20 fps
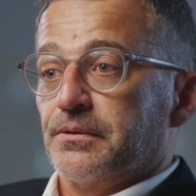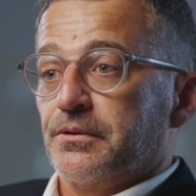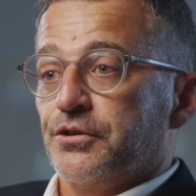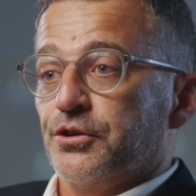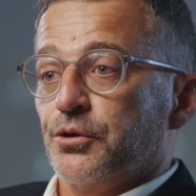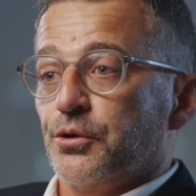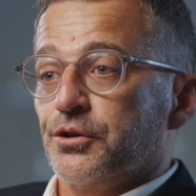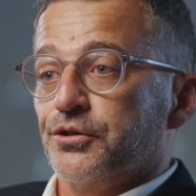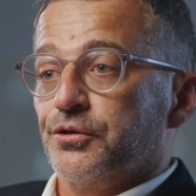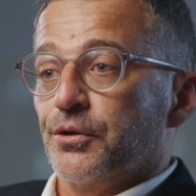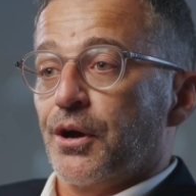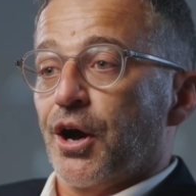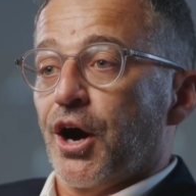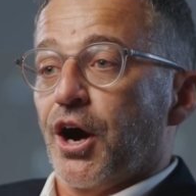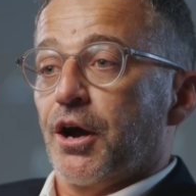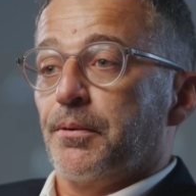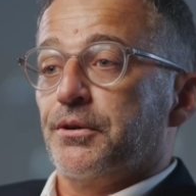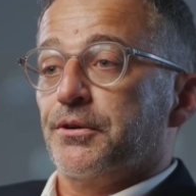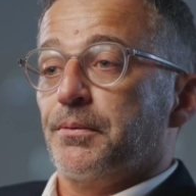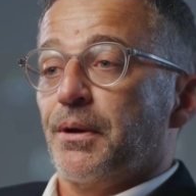Tools will
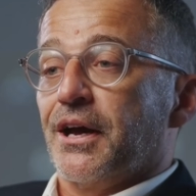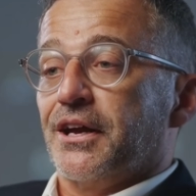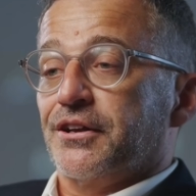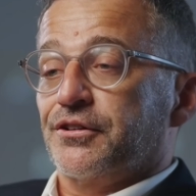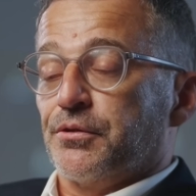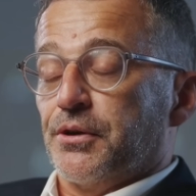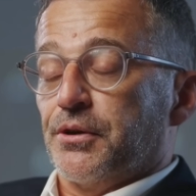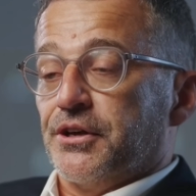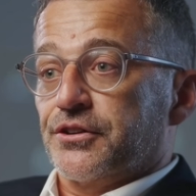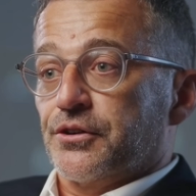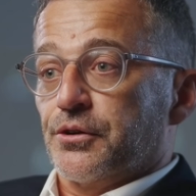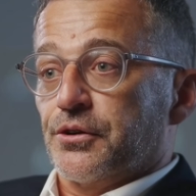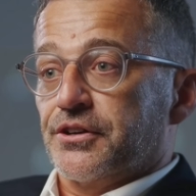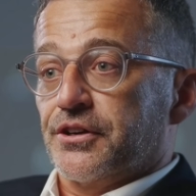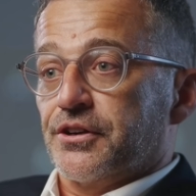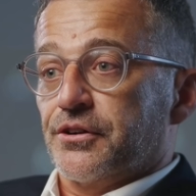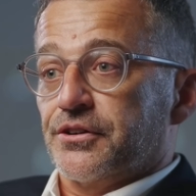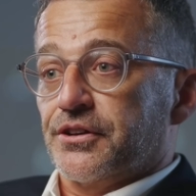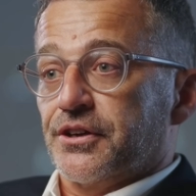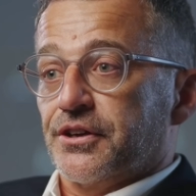optimize
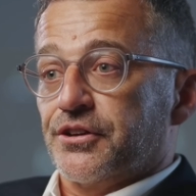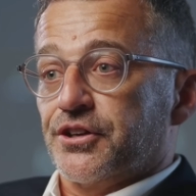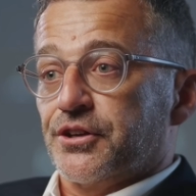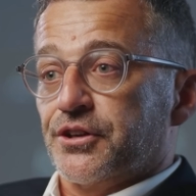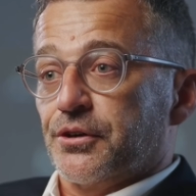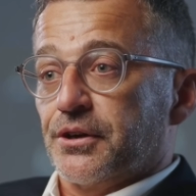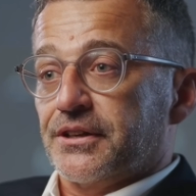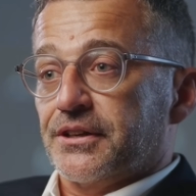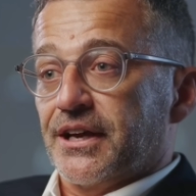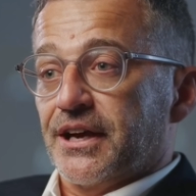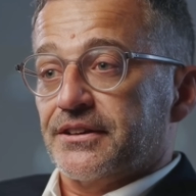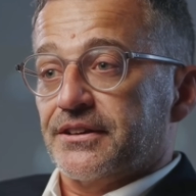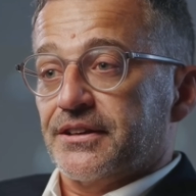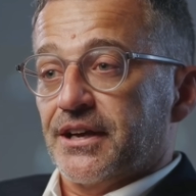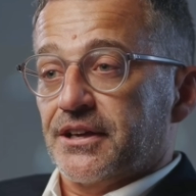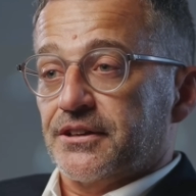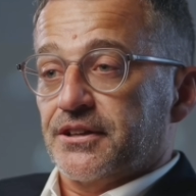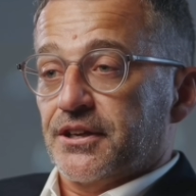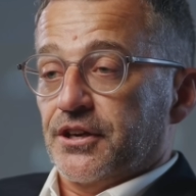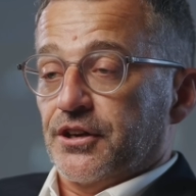resource usage during test
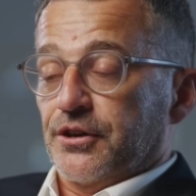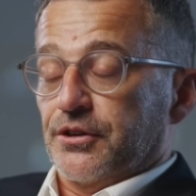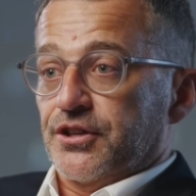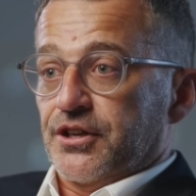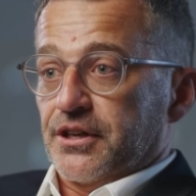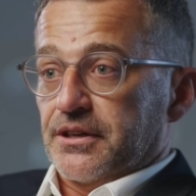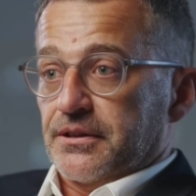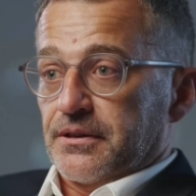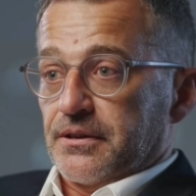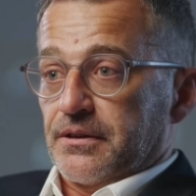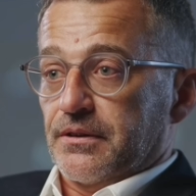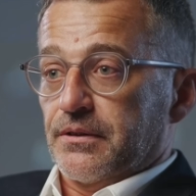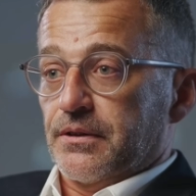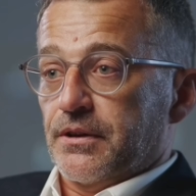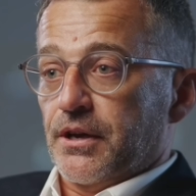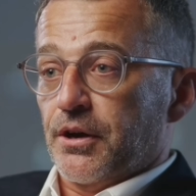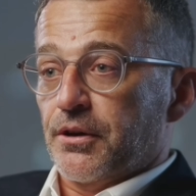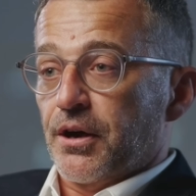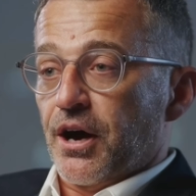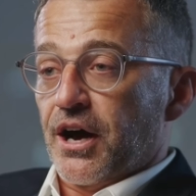
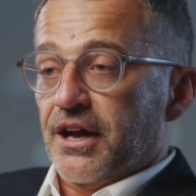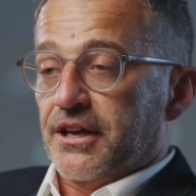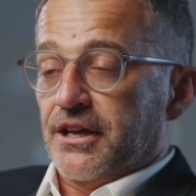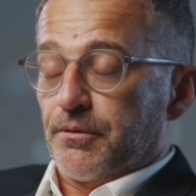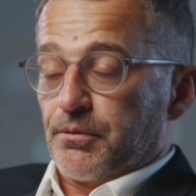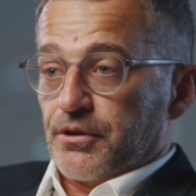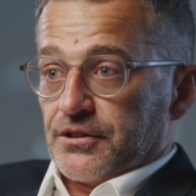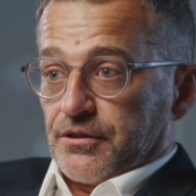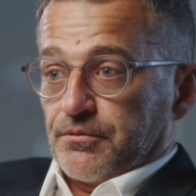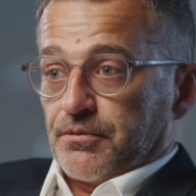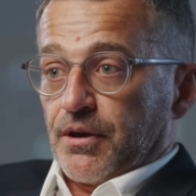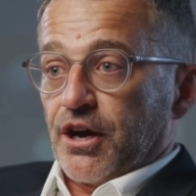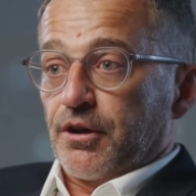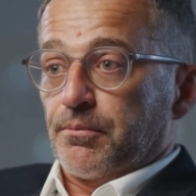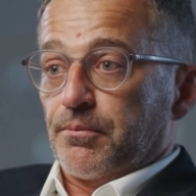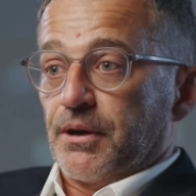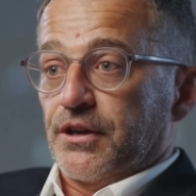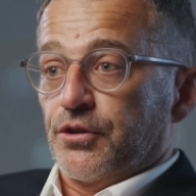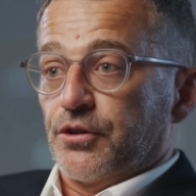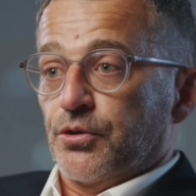execution, aligning with
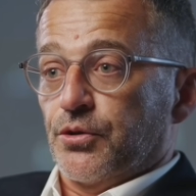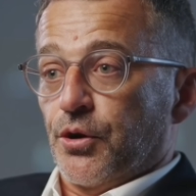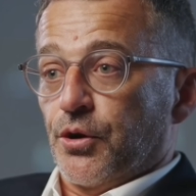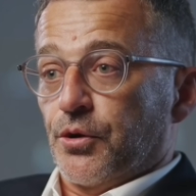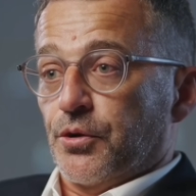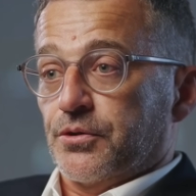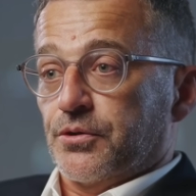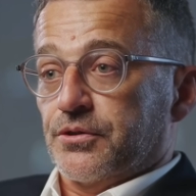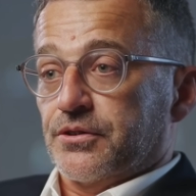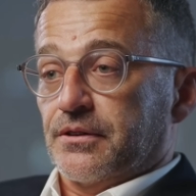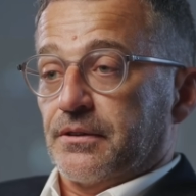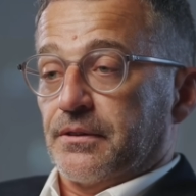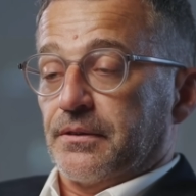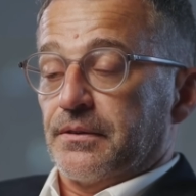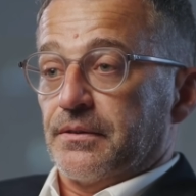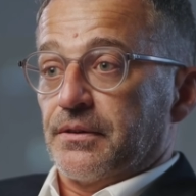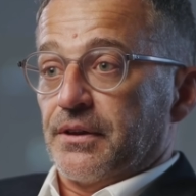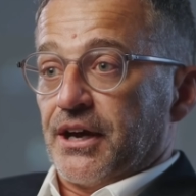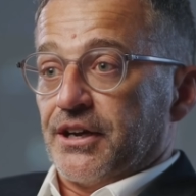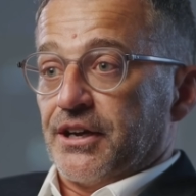environmental goals.
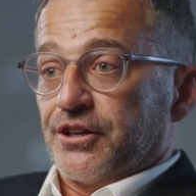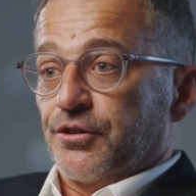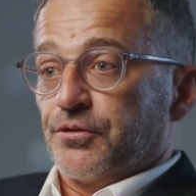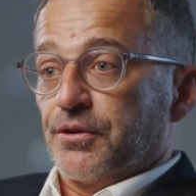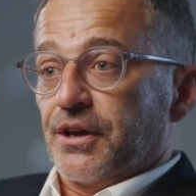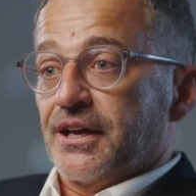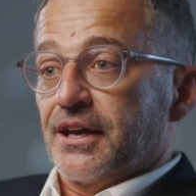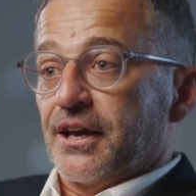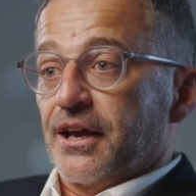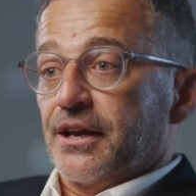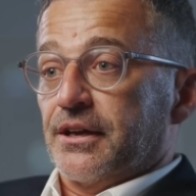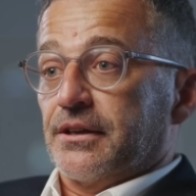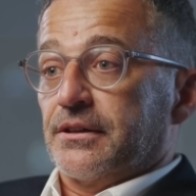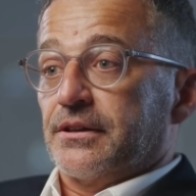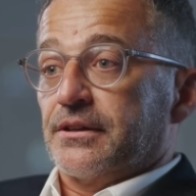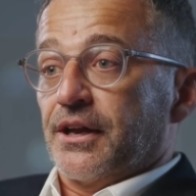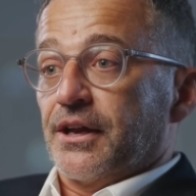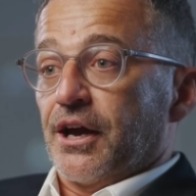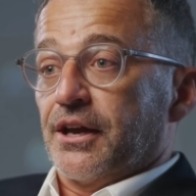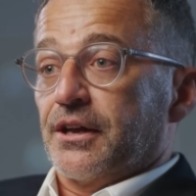
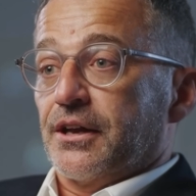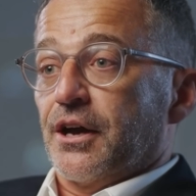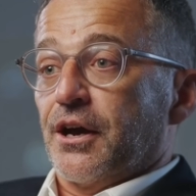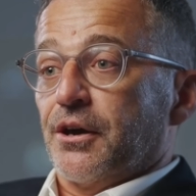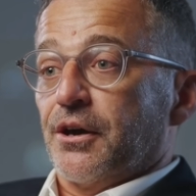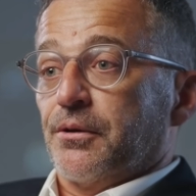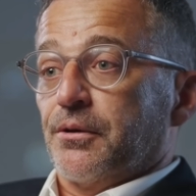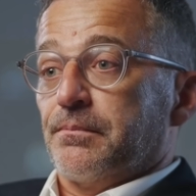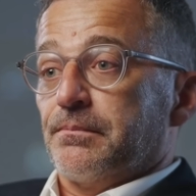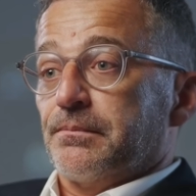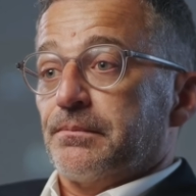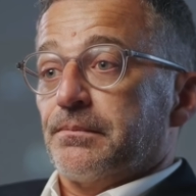Edureka.co